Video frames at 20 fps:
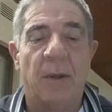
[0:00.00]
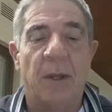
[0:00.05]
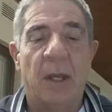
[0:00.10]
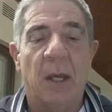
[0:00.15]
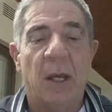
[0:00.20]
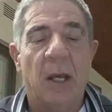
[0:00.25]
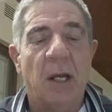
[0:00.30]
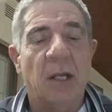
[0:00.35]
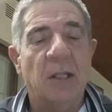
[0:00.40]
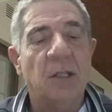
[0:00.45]

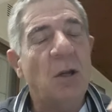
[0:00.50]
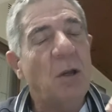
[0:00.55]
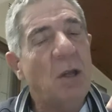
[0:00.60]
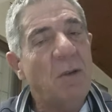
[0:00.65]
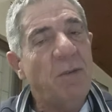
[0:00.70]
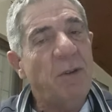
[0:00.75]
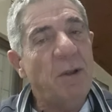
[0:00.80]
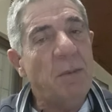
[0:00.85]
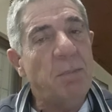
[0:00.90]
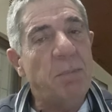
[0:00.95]
So if
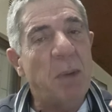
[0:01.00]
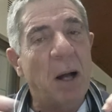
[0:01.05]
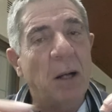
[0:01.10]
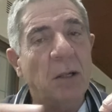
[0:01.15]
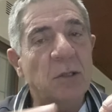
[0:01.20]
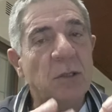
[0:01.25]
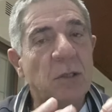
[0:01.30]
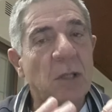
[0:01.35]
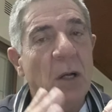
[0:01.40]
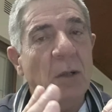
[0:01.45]
it bounces
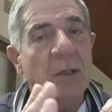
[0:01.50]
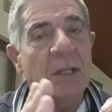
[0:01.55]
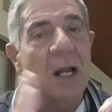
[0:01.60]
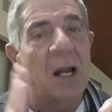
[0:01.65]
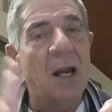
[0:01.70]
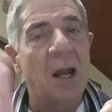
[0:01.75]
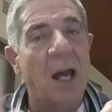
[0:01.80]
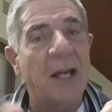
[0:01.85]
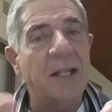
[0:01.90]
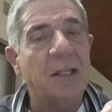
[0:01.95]
now the
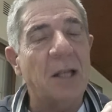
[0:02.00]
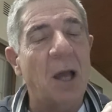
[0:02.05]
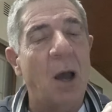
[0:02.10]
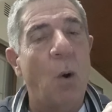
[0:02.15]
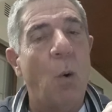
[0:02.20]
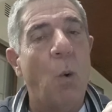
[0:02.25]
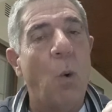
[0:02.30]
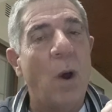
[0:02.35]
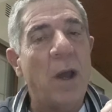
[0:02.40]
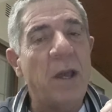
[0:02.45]
light
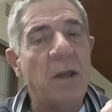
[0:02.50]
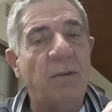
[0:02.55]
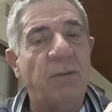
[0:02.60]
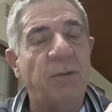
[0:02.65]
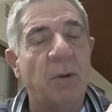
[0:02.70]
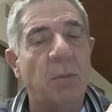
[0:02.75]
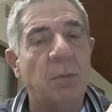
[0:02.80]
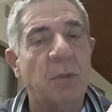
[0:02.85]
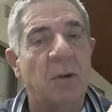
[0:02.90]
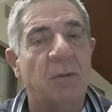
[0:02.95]
away
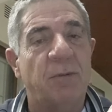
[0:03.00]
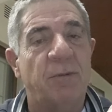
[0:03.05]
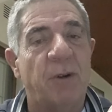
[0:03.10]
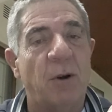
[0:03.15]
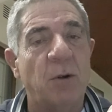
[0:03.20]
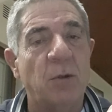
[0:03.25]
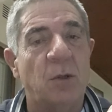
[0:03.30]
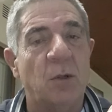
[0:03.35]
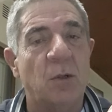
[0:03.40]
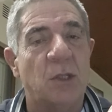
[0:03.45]
from the
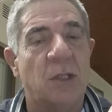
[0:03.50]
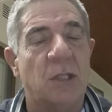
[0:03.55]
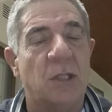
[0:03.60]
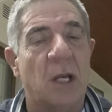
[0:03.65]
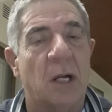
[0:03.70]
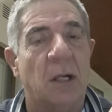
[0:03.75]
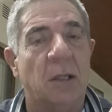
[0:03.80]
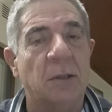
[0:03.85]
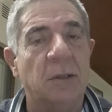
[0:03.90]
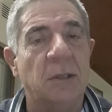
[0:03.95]

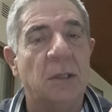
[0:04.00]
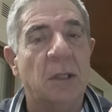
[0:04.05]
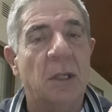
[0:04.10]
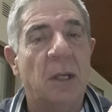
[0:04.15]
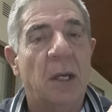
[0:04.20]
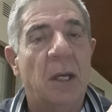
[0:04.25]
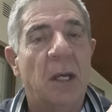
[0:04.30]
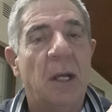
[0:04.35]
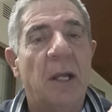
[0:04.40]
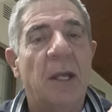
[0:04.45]
photocells,
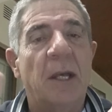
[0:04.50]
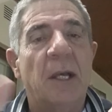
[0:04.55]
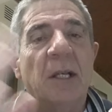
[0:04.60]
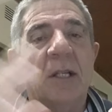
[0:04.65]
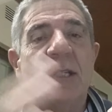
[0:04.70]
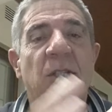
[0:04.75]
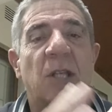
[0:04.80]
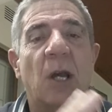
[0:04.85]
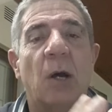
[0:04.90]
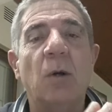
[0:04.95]

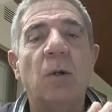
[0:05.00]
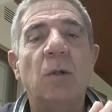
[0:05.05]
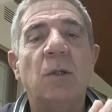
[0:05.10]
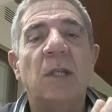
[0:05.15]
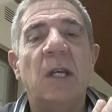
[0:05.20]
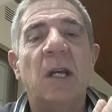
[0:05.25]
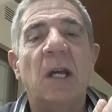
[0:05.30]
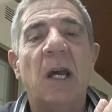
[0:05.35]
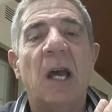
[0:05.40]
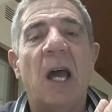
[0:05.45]
so
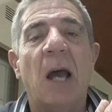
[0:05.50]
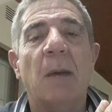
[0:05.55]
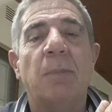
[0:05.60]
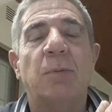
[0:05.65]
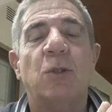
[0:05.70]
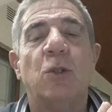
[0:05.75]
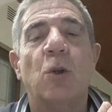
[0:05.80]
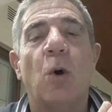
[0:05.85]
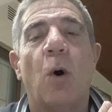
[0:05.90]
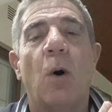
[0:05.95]
the
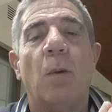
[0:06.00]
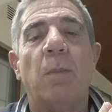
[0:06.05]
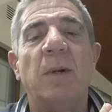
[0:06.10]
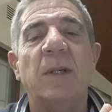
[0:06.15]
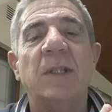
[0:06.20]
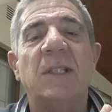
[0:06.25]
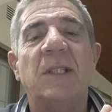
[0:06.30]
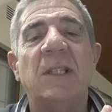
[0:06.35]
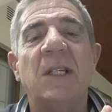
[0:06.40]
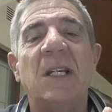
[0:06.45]

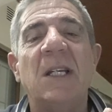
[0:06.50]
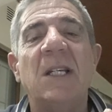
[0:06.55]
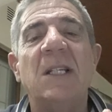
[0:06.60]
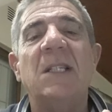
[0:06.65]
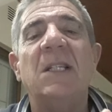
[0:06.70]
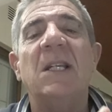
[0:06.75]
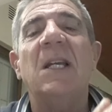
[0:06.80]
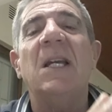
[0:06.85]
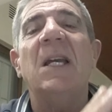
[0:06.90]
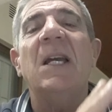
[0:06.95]
absorbance is
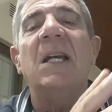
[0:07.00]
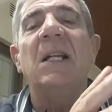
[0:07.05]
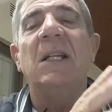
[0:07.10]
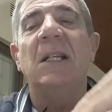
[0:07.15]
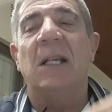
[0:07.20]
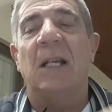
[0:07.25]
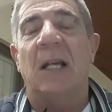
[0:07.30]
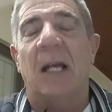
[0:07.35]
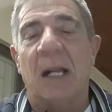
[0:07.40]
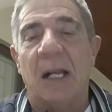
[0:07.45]

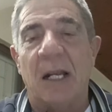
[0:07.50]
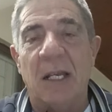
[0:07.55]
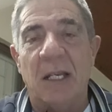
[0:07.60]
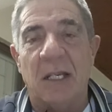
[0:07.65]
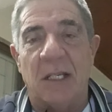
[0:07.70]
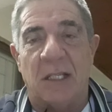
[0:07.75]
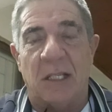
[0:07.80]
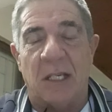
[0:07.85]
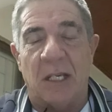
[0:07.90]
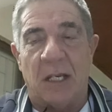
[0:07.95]

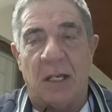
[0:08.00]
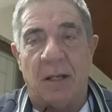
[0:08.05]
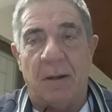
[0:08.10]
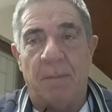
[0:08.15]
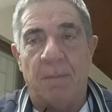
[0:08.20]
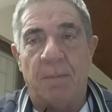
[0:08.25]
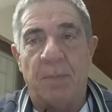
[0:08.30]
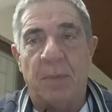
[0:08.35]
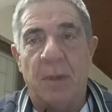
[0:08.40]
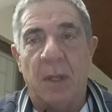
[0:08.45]
increasing.
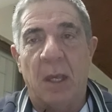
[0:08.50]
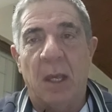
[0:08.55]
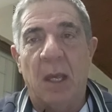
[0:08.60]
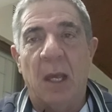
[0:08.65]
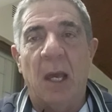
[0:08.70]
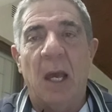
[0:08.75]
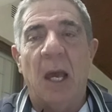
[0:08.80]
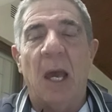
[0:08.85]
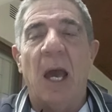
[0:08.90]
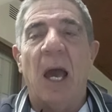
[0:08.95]

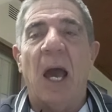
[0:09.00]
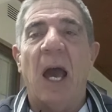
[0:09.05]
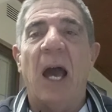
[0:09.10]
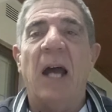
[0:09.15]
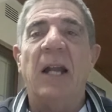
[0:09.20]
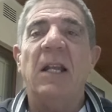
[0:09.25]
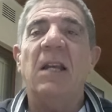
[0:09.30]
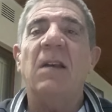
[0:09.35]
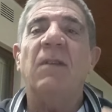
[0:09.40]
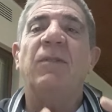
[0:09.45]
And
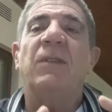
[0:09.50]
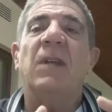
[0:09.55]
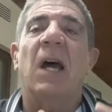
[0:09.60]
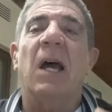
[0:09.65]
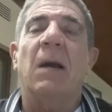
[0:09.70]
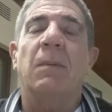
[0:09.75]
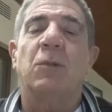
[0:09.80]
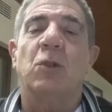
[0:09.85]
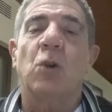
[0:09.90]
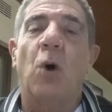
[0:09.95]
if the
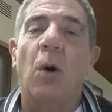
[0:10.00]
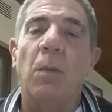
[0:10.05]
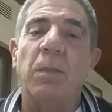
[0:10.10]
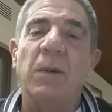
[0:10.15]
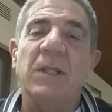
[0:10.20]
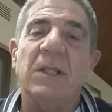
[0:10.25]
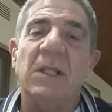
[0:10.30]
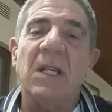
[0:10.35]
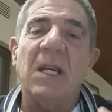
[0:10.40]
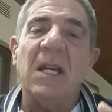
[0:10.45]

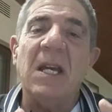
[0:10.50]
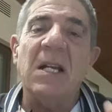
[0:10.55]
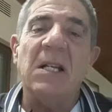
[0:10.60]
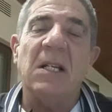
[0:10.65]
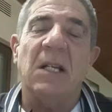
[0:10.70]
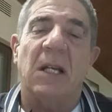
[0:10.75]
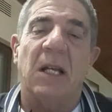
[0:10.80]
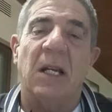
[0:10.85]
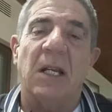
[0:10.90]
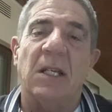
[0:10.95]
absorbance
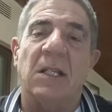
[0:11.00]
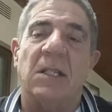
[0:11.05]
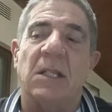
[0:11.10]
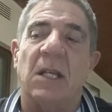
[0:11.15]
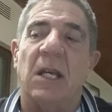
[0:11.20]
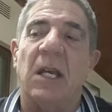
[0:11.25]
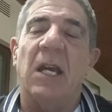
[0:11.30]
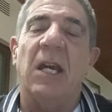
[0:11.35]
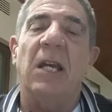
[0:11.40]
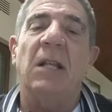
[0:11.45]
increase,
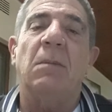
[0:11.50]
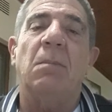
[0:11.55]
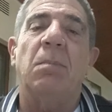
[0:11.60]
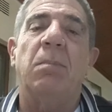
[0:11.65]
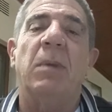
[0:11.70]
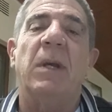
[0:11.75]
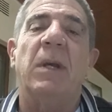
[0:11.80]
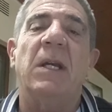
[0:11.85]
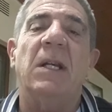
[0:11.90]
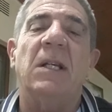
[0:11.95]
it
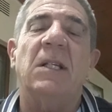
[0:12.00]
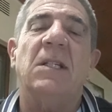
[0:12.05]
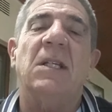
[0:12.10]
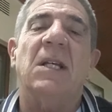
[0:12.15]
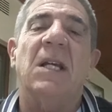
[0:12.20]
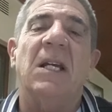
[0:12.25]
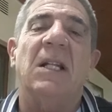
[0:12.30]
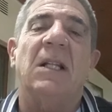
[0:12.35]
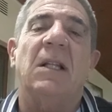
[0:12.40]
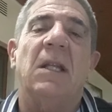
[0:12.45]
means
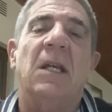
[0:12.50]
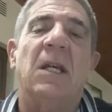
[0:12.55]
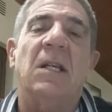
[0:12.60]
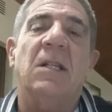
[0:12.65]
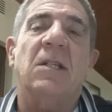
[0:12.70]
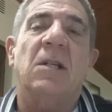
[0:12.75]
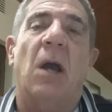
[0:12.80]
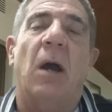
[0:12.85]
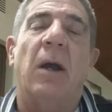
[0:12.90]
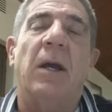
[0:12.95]
it is
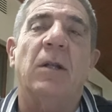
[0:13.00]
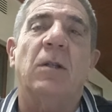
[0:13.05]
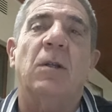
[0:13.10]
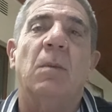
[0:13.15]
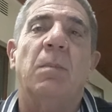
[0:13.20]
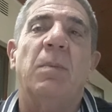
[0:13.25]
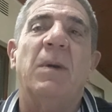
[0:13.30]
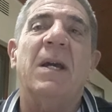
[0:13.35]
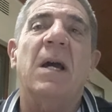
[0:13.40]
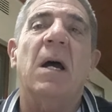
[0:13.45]
going to
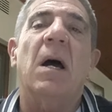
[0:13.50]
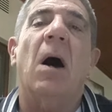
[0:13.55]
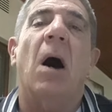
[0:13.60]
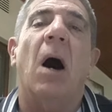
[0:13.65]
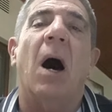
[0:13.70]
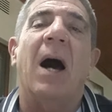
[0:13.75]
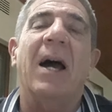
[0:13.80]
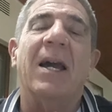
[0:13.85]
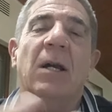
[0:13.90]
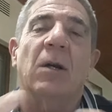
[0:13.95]
be a
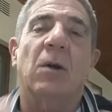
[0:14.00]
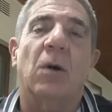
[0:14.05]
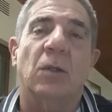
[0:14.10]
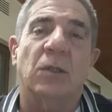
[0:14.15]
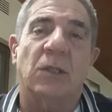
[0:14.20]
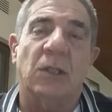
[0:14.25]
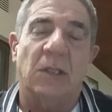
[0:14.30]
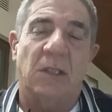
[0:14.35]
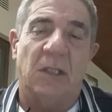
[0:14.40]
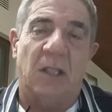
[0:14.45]
higher
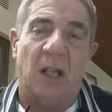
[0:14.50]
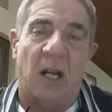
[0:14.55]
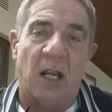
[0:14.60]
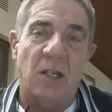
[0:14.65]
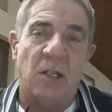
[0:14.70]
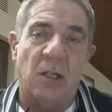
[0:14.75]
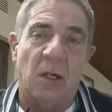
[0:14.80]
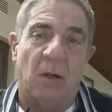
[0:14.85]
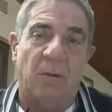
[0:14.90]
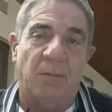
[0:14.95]
concentration
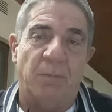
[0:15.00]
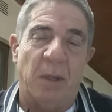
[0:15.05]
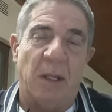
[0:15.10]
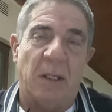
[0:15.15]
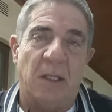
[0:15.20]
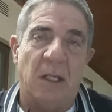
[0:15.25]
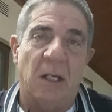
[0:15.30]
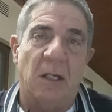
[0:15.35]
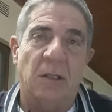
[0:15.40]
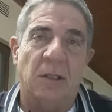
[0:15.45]
of
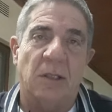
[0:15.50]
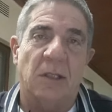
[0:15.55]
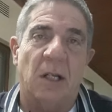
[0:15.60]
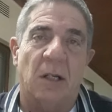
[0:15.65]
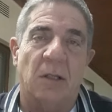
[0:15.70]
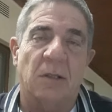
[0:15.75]
bacterial cells.